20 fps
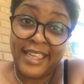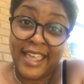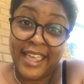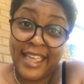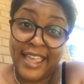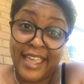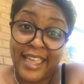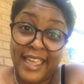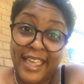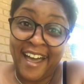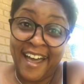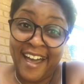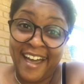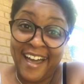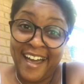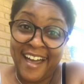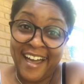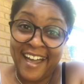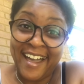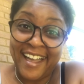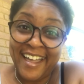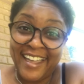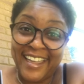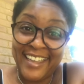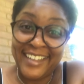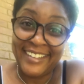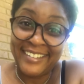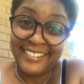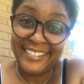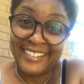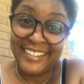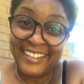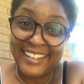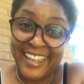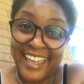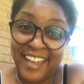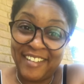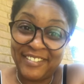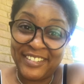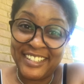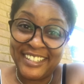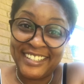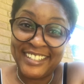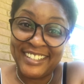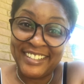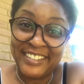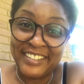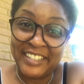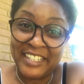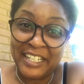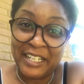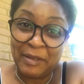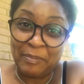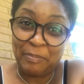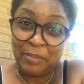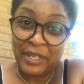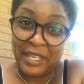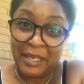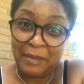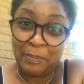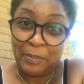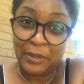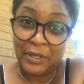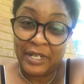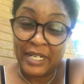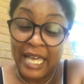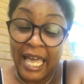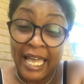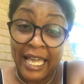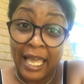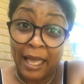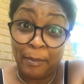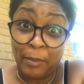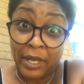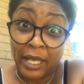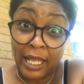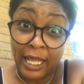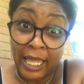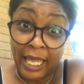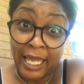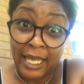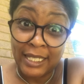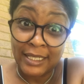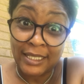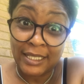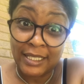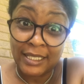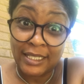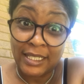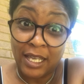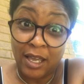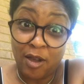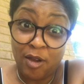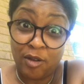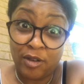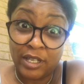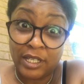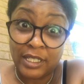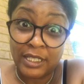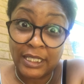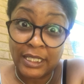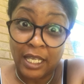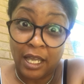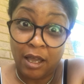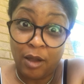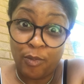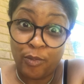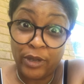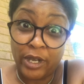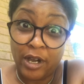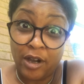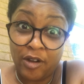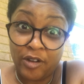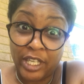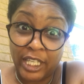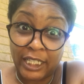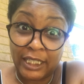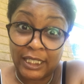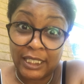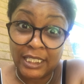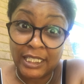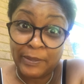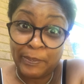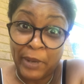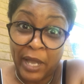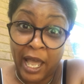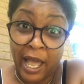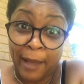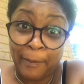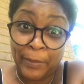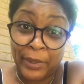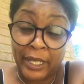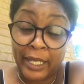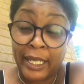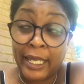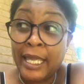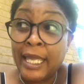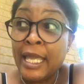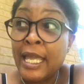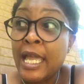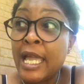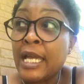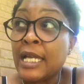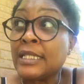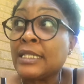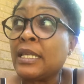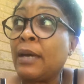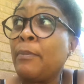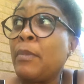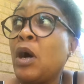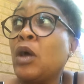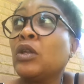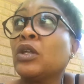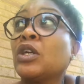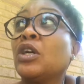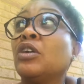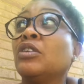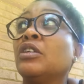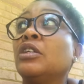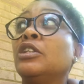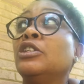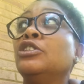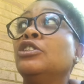Hi, good afternoon, good people. I got my glasses on because we're going to get this popping, because I'm only going to